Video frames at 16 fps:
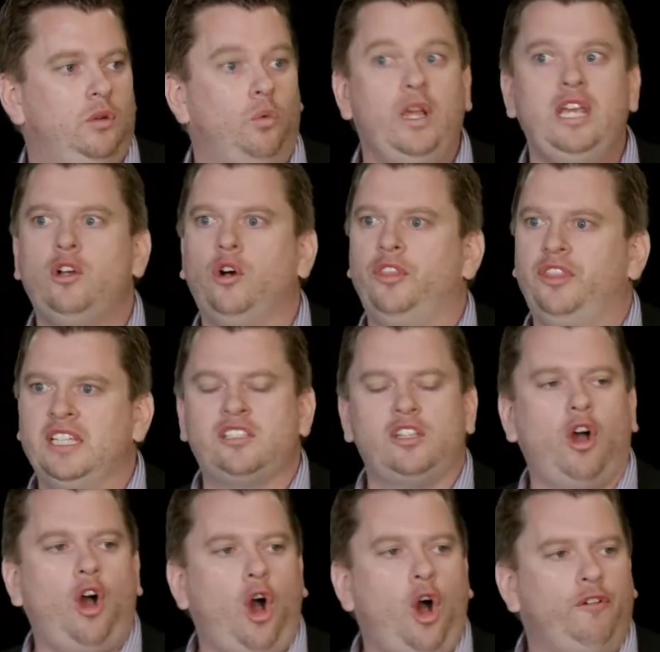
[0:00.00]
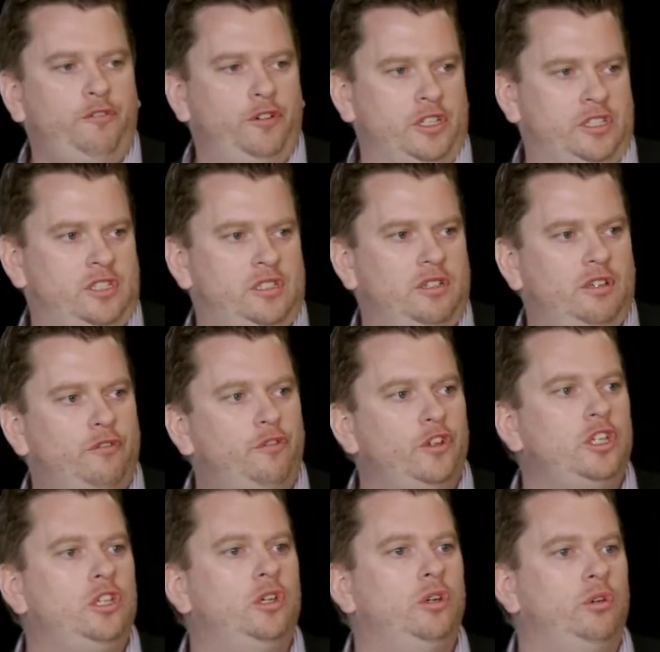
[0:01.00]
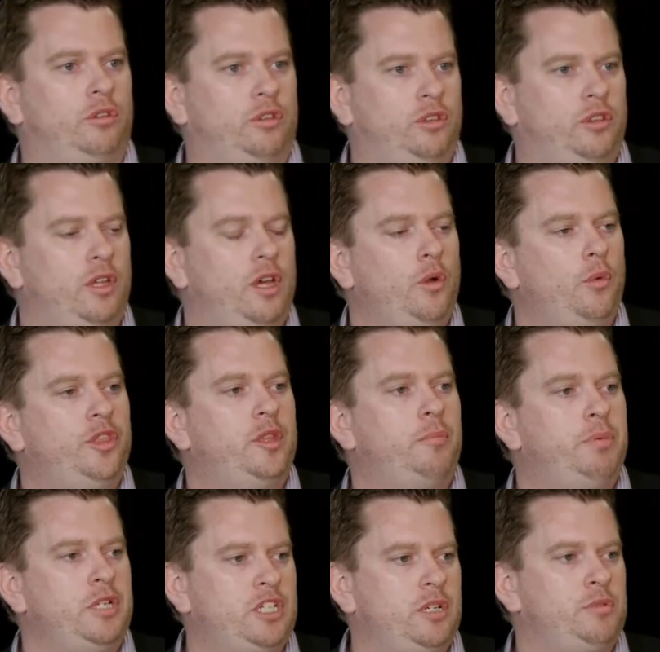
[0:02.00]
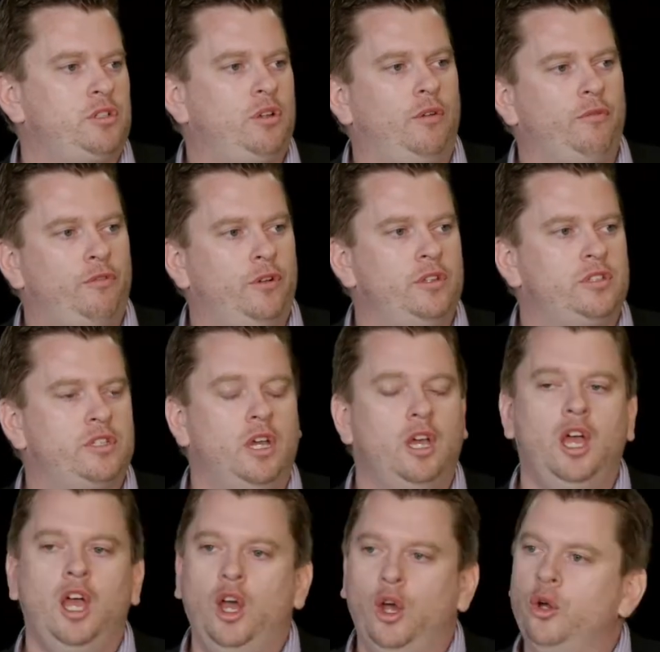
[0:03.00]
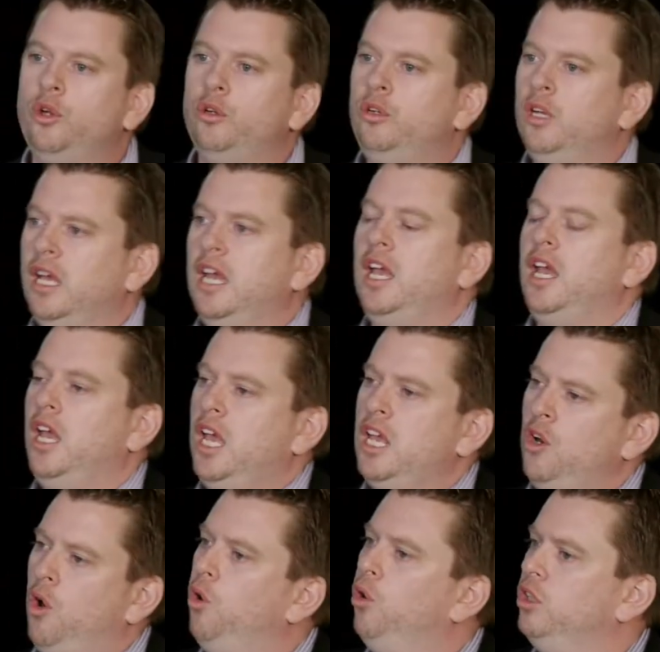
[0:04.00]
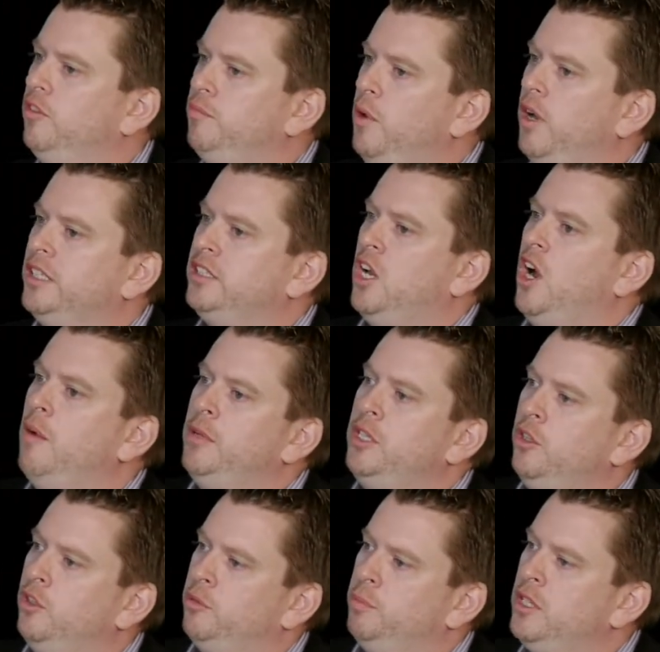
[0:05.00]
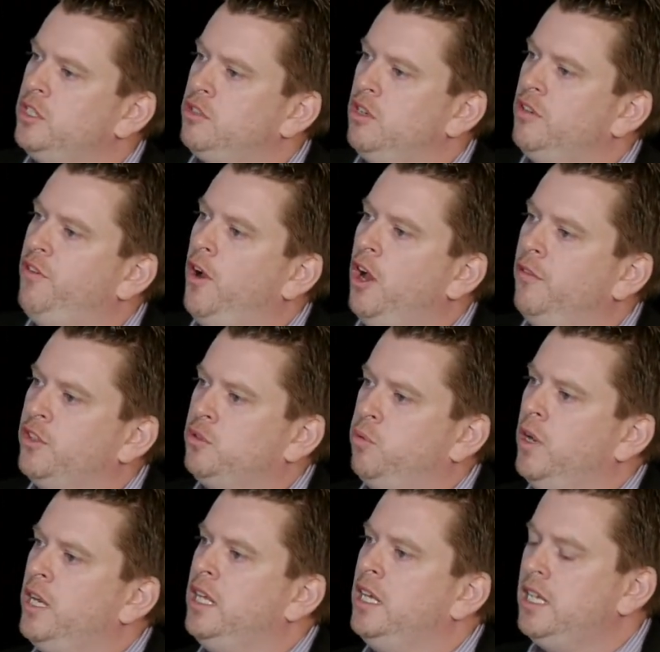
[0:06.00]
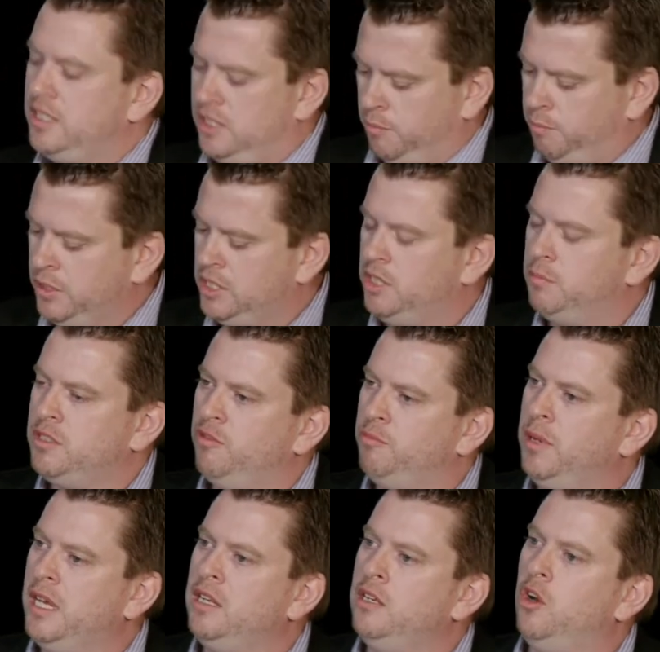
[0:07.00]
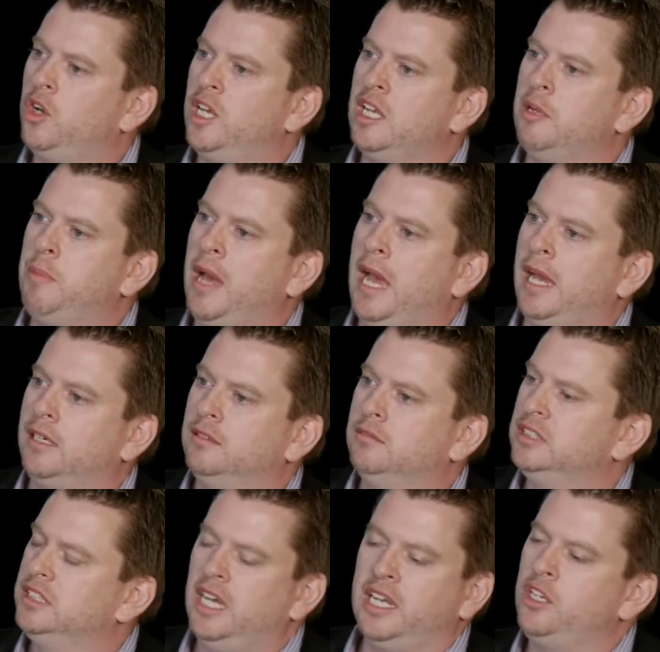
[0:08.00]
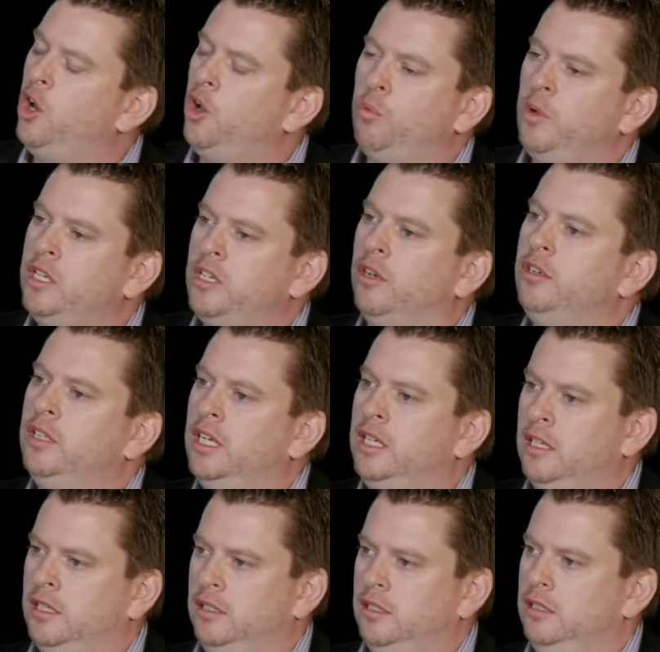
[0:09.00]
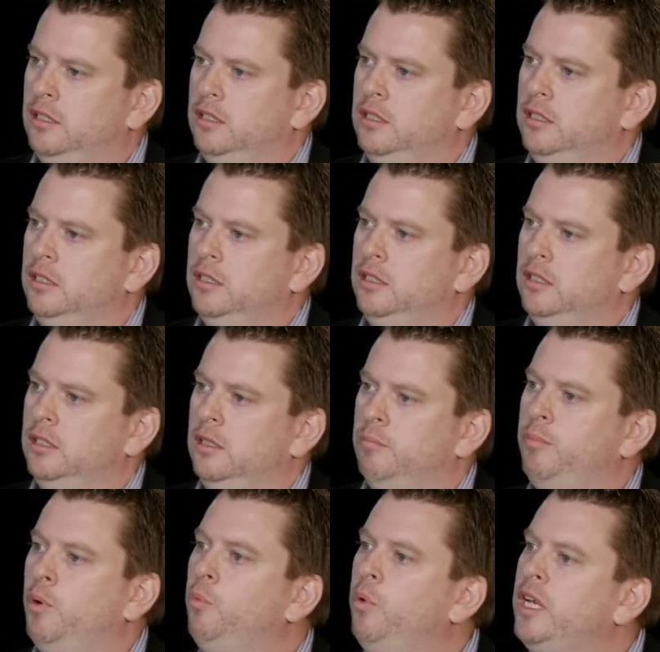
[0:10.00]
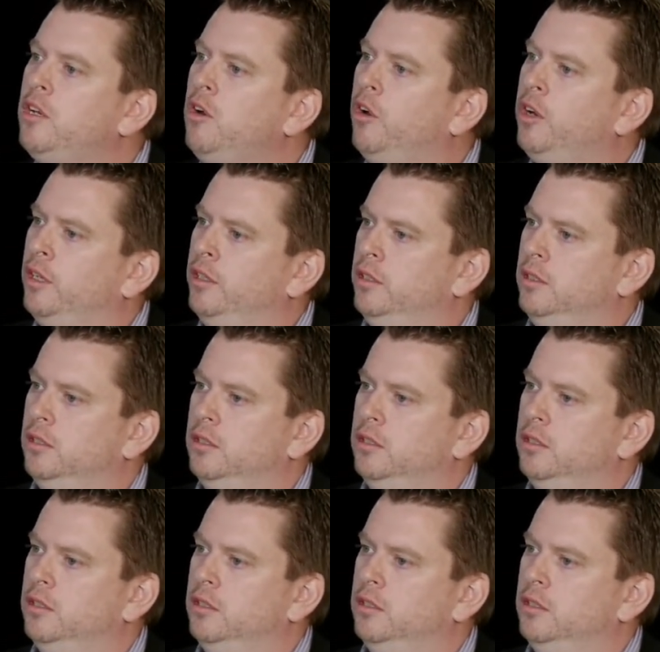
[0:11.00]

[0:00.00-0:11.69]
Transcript: We got this office for youth with the Bishops' Conference, who, in all of my time in youth ministry for over 20 years, the bishops have been knocking back, saying, no, we don't need it. But we got it.